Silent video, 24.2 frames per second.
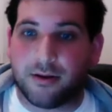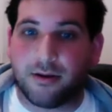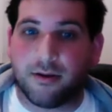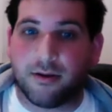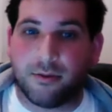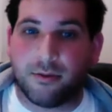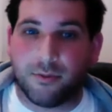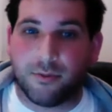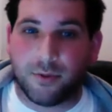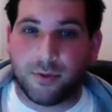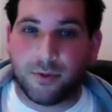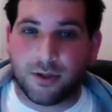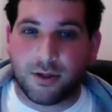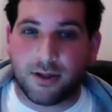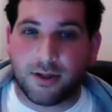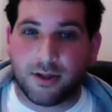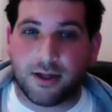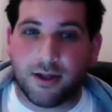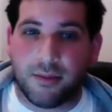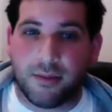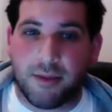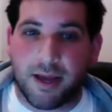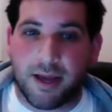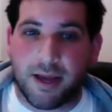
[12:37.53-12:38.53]
was a
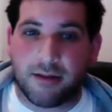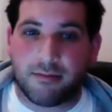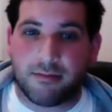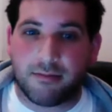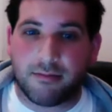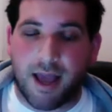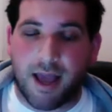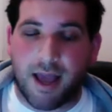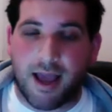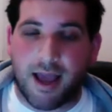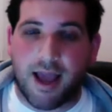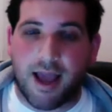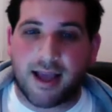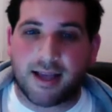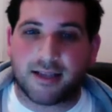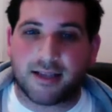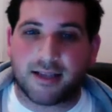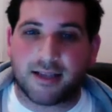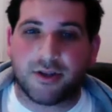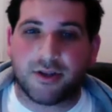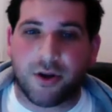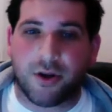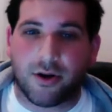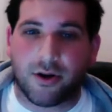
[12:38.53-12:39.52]
little bit, I
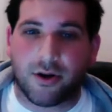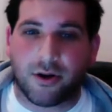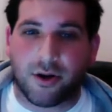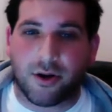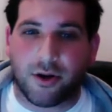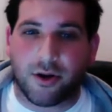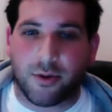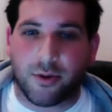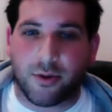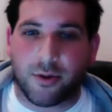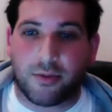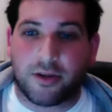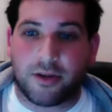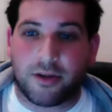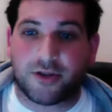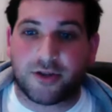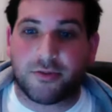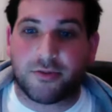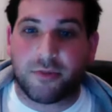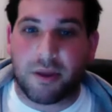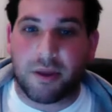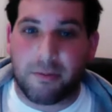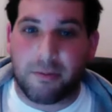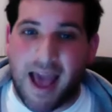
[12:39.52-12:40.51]
guess, earned a
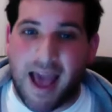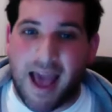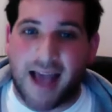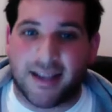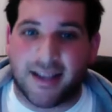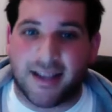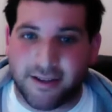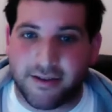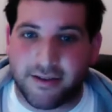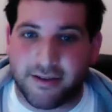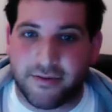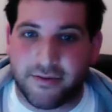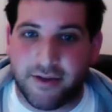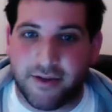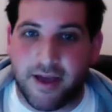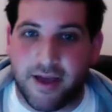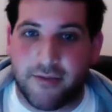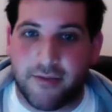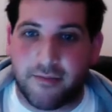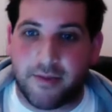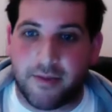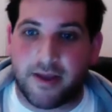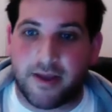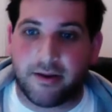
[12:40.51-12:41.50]
reputation being passive
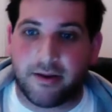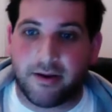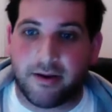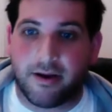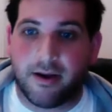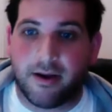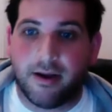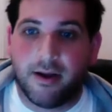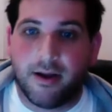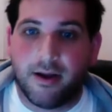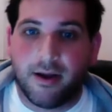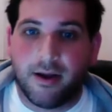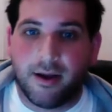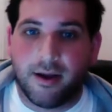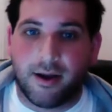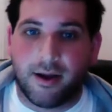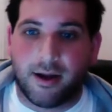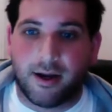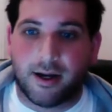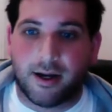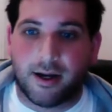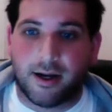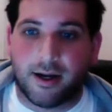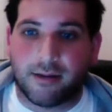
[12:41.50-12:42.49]
at Baylor.
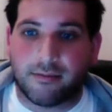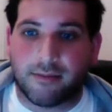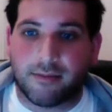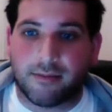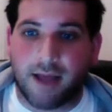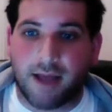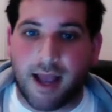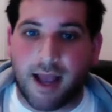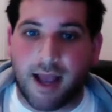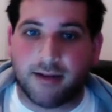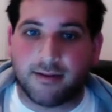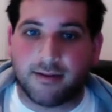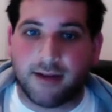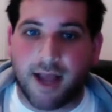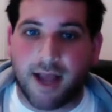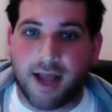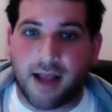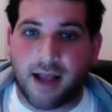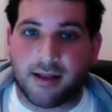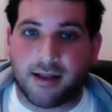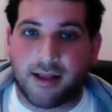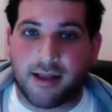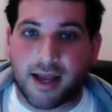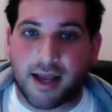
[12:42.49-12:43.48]

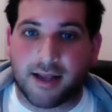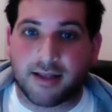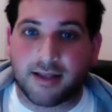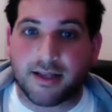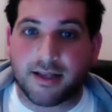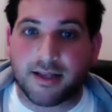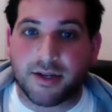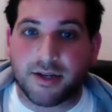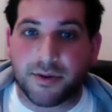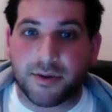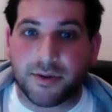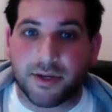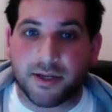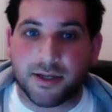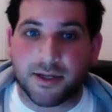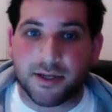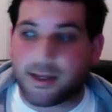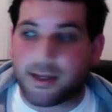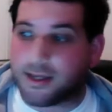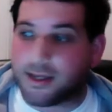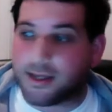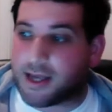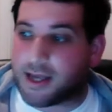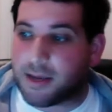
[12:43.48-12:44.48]
And that continued into
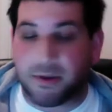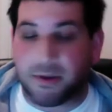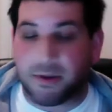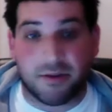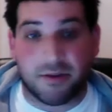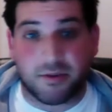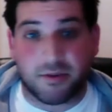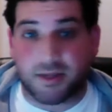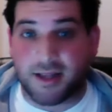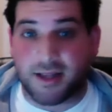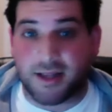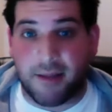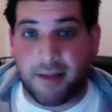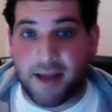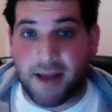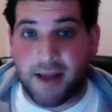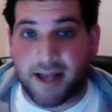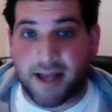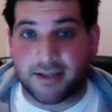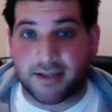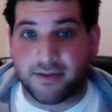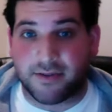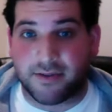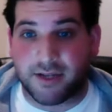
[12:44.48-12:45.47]
the league, but he was not
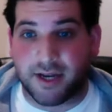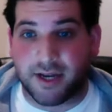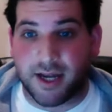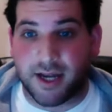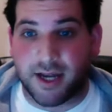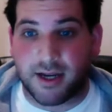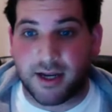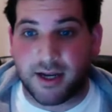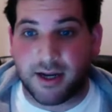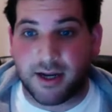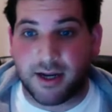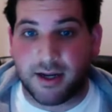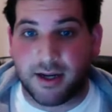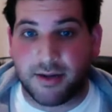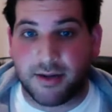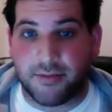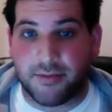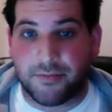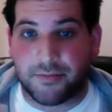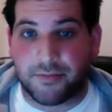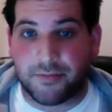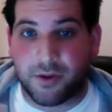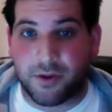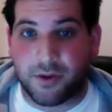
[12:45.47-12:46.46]
passive tonight.
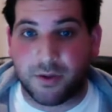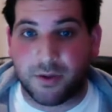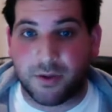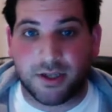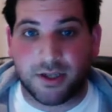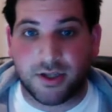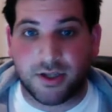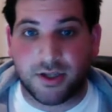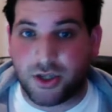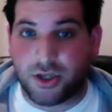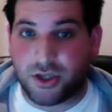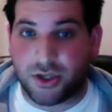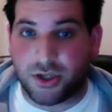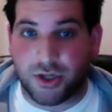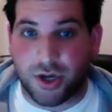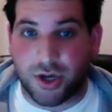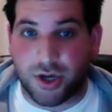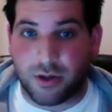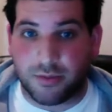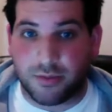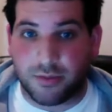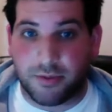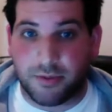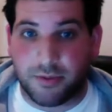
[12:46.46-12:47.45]
Was this just
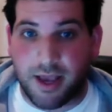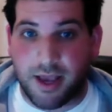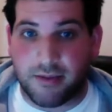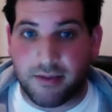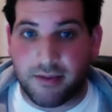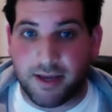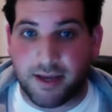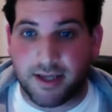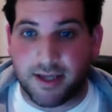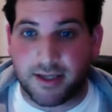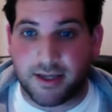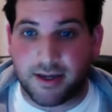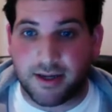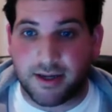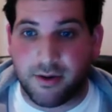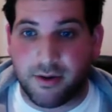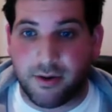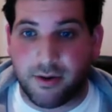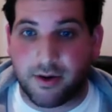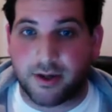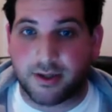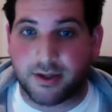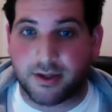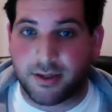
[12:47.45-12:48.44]
Jones playing amazing,
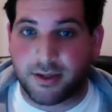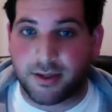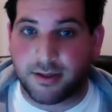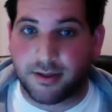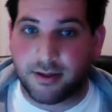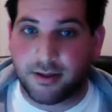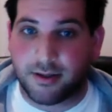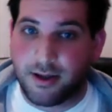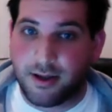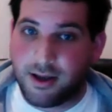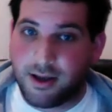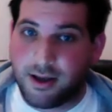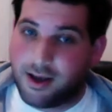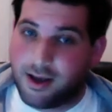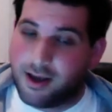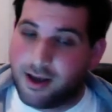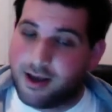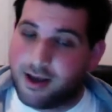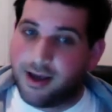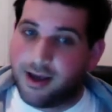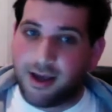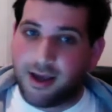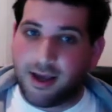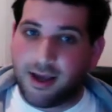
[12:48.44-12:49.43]
or is this
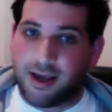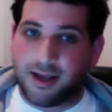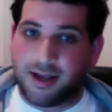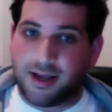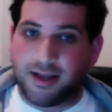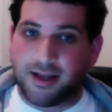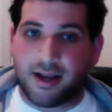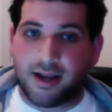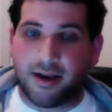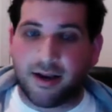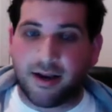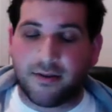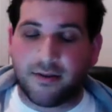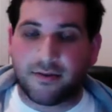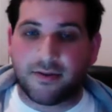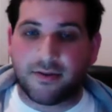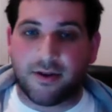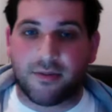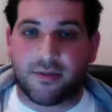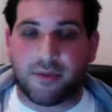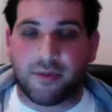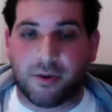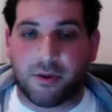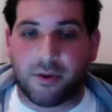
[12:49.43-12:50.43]
indicative of
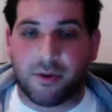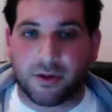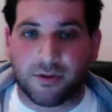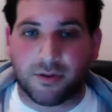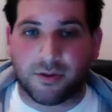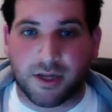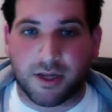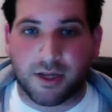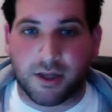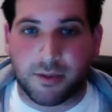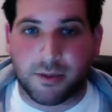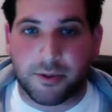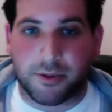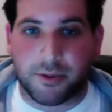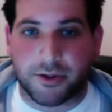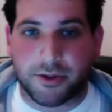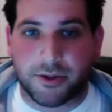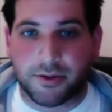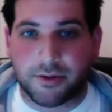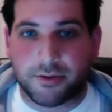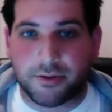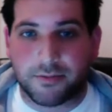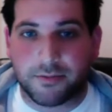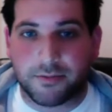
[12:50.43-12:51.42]
something worse for the Clippers?